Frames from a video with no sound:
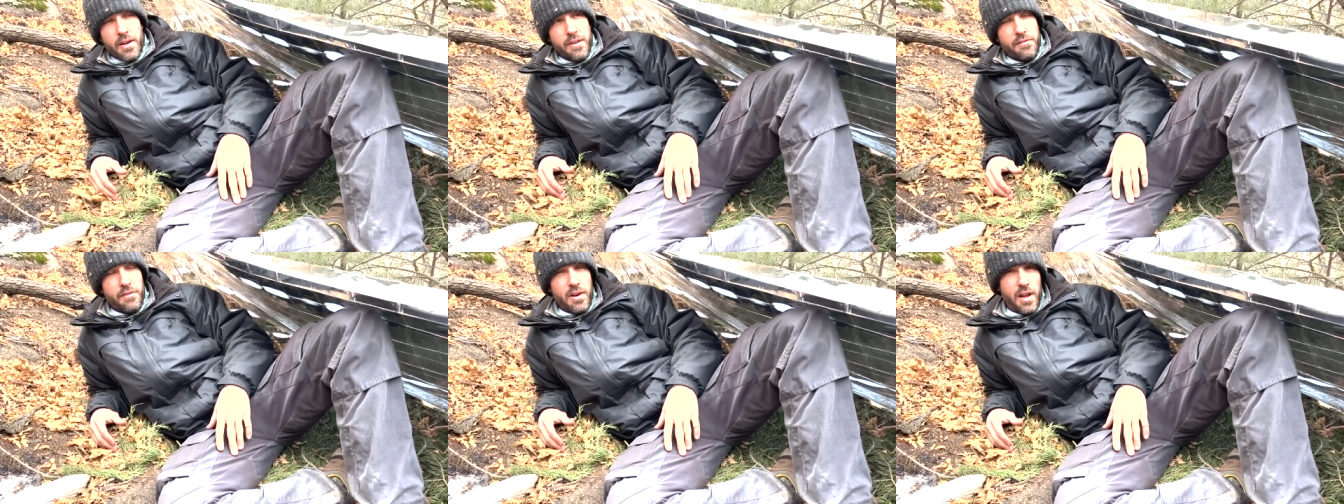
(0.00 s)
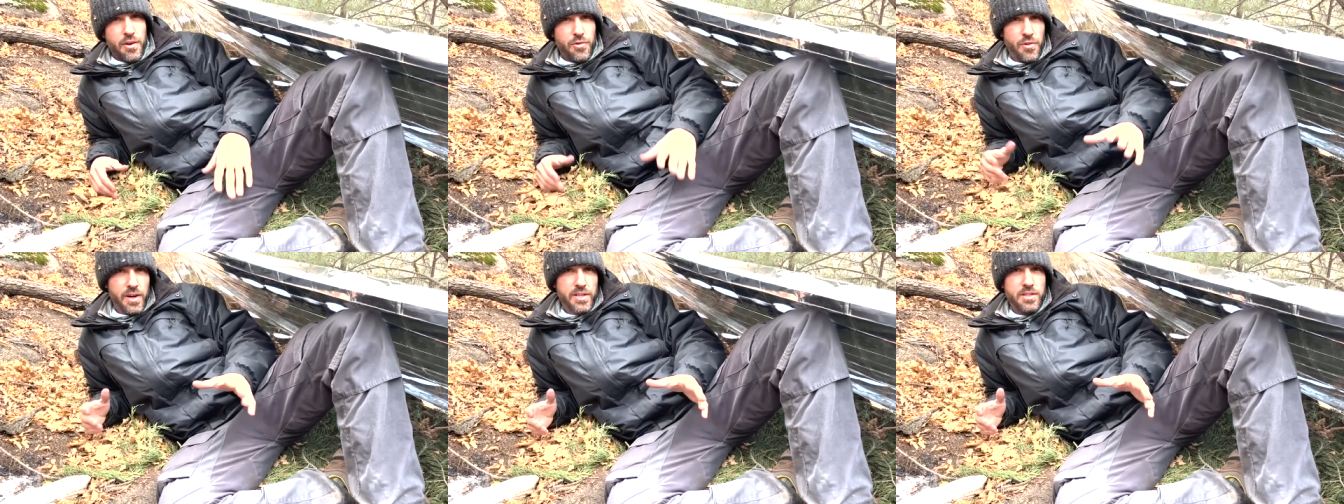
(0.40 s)
If you're not
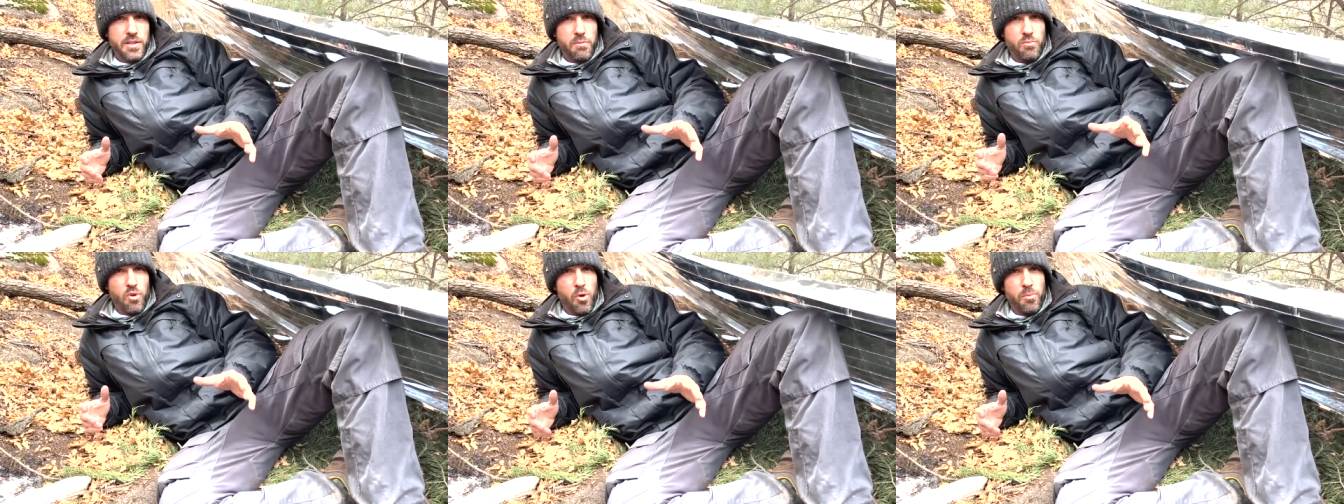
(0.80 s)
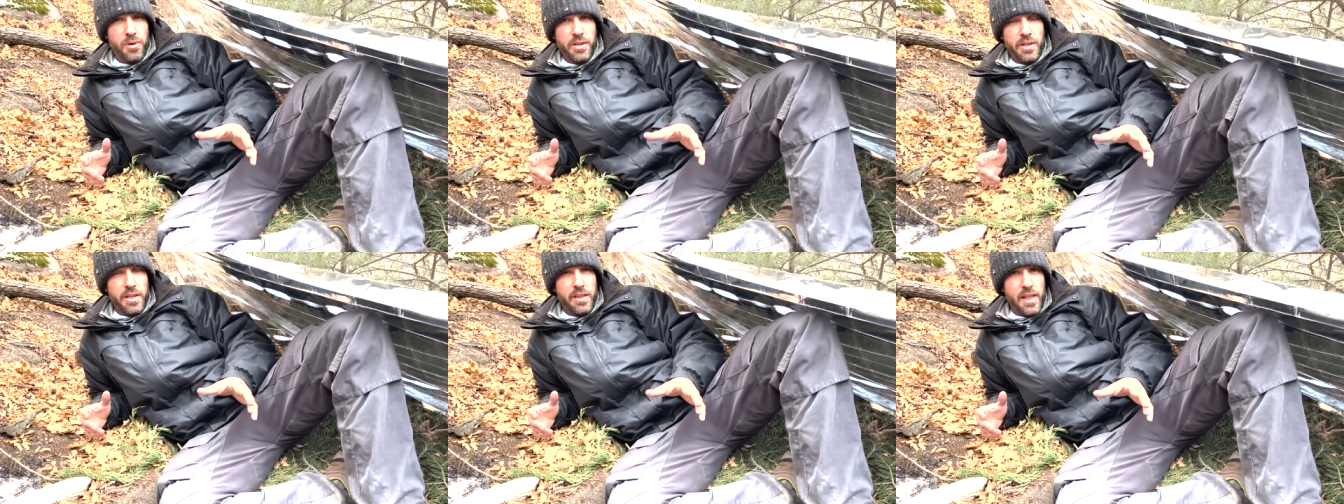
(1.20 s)
dressed
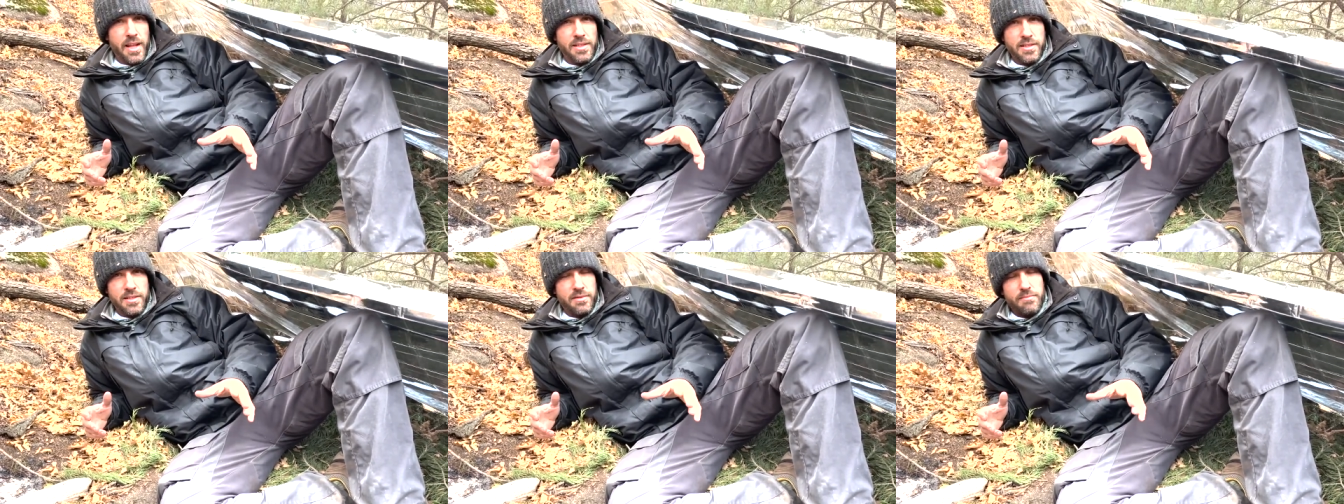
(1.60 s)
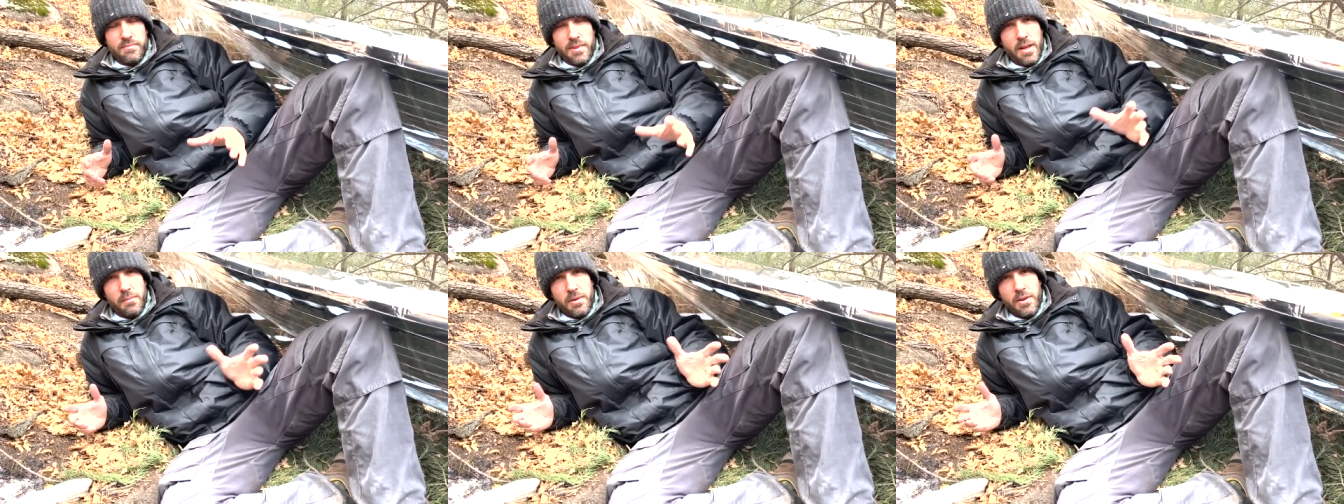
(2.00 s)
appropriately, that's,
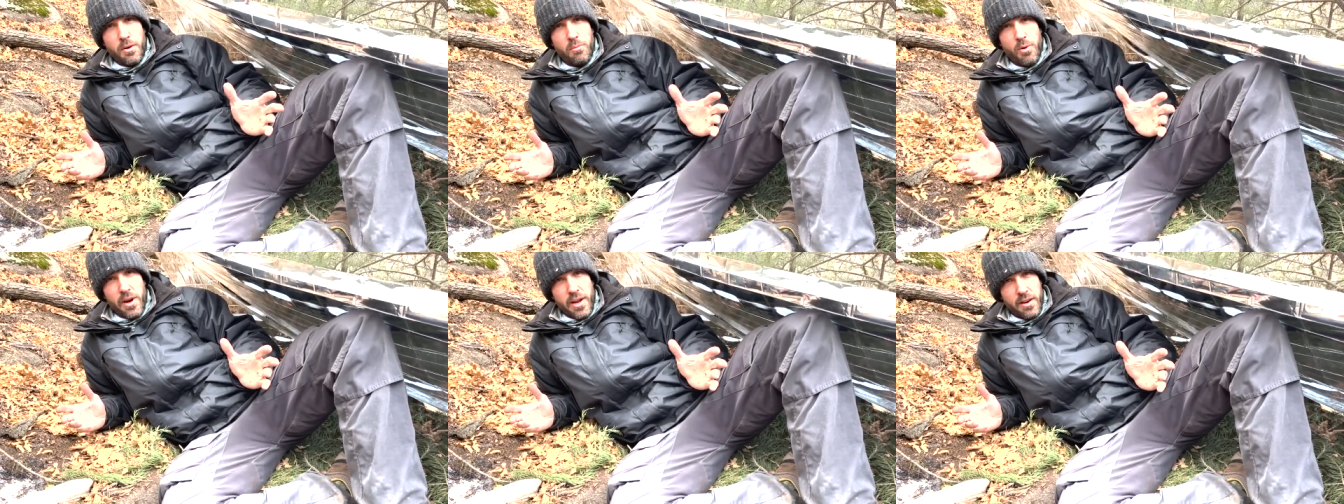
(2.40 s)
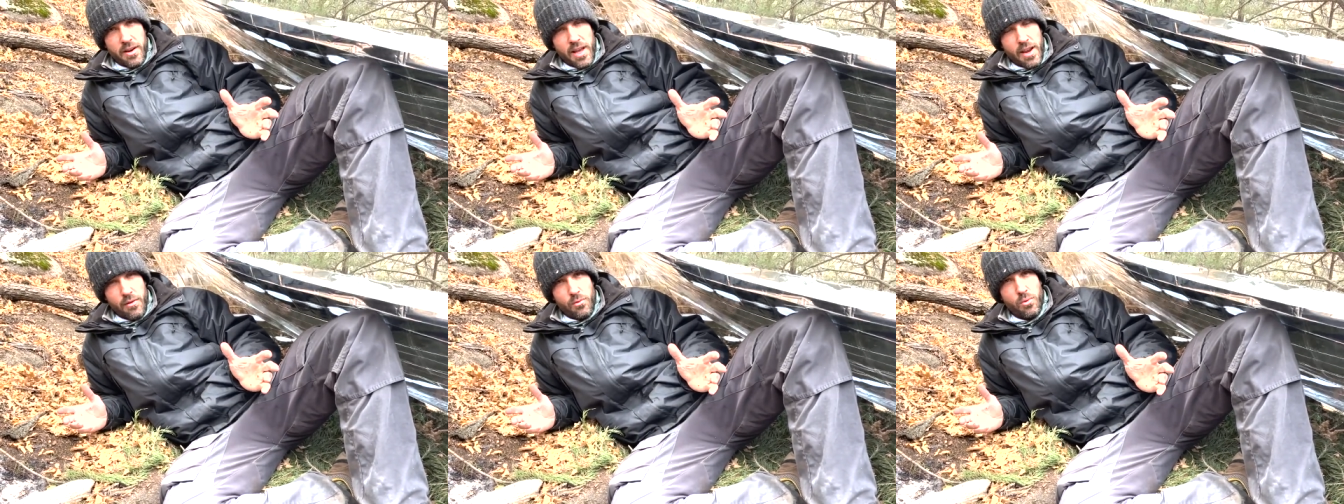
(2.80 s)
I mean, you're breaking
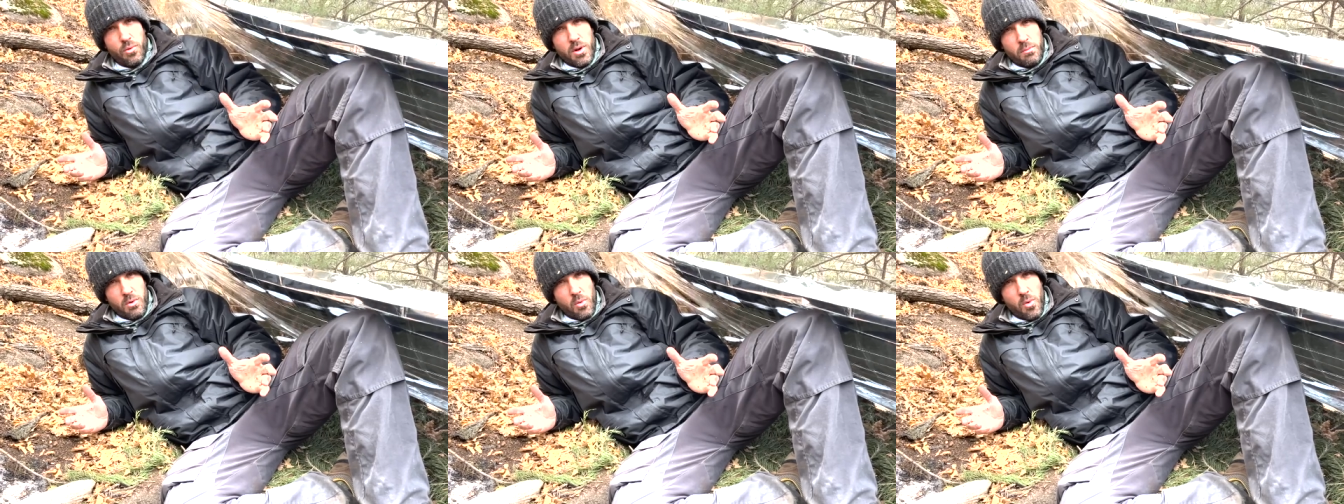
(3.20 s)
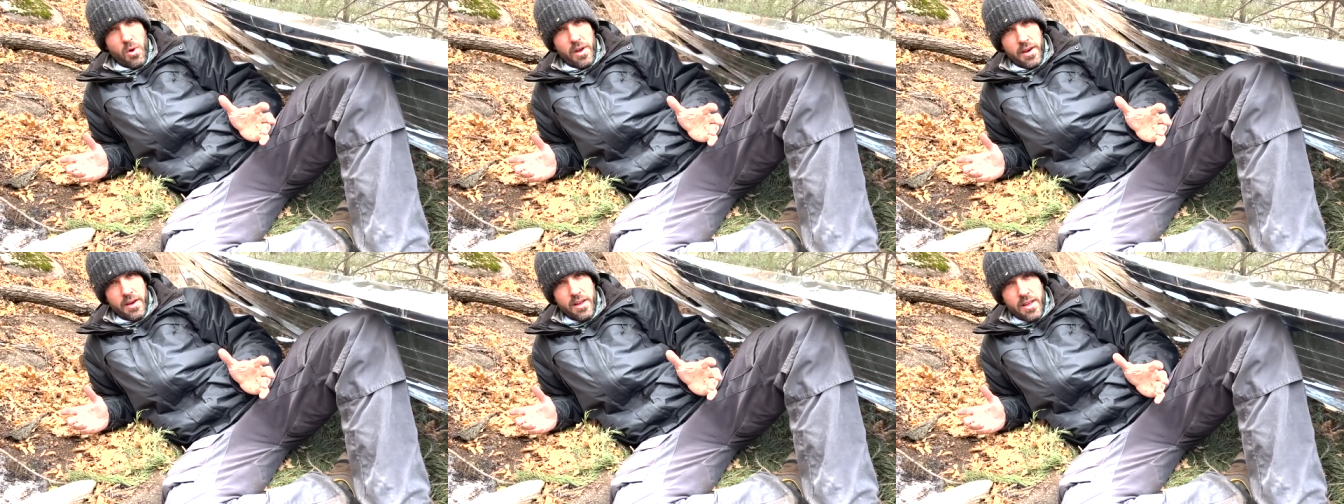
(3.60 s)
kind of rule number
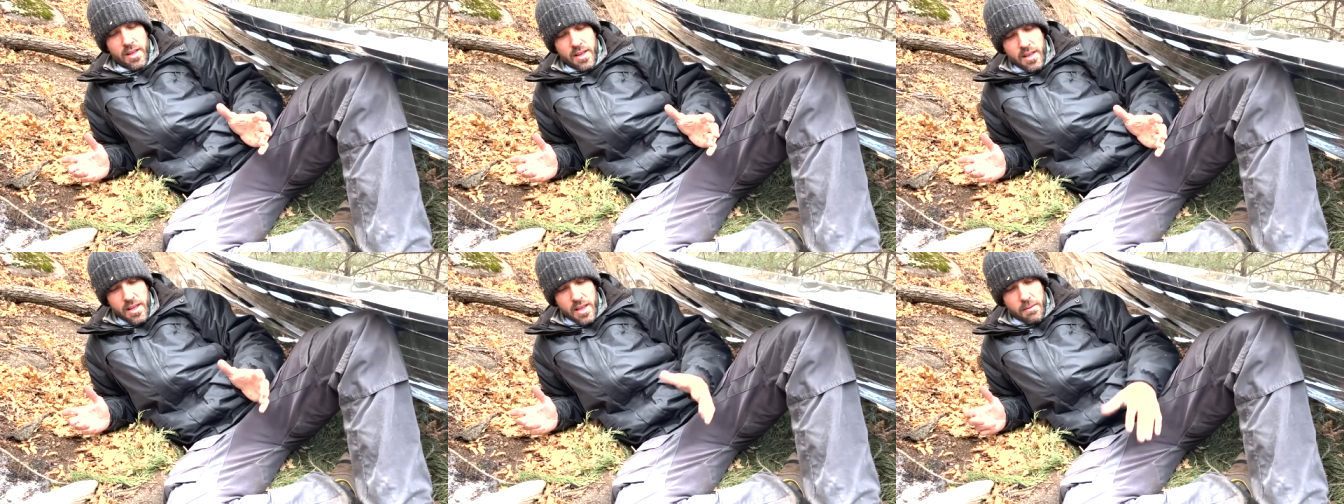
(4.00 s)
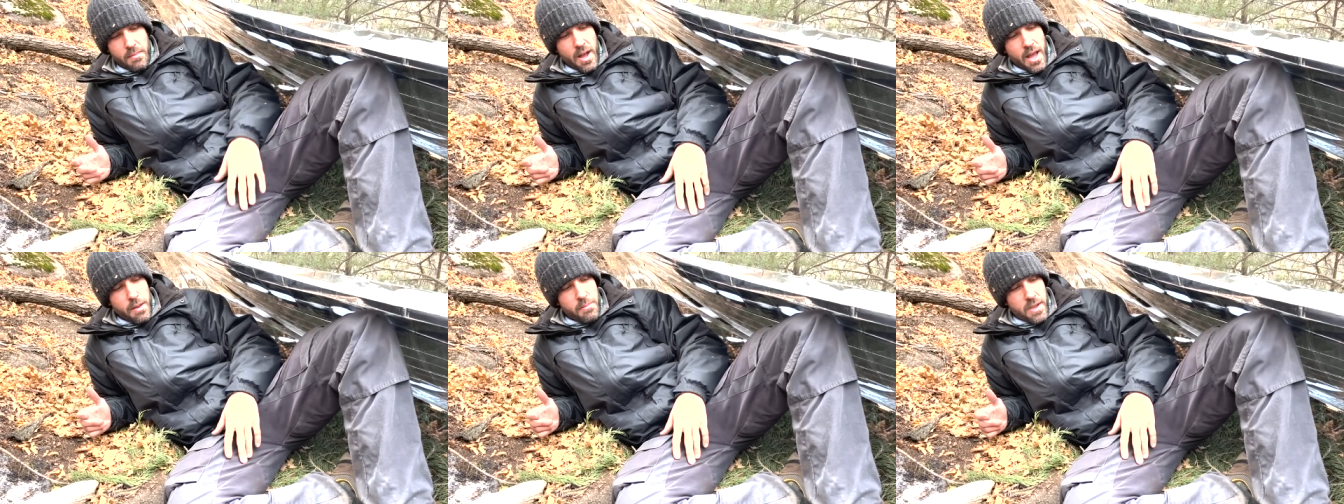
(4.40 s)
one in
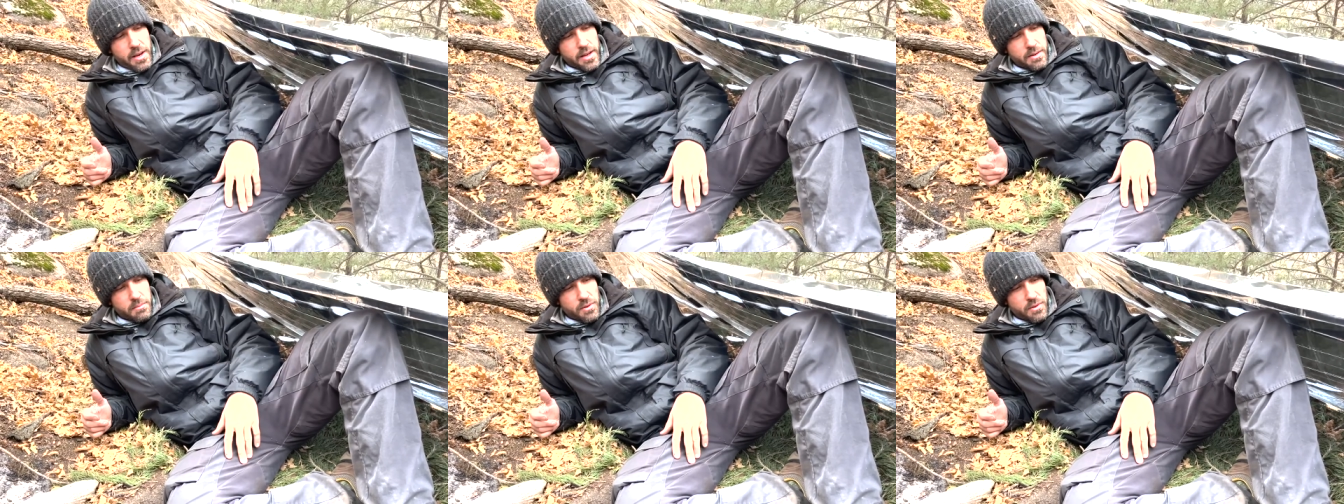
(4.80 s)
my opinion.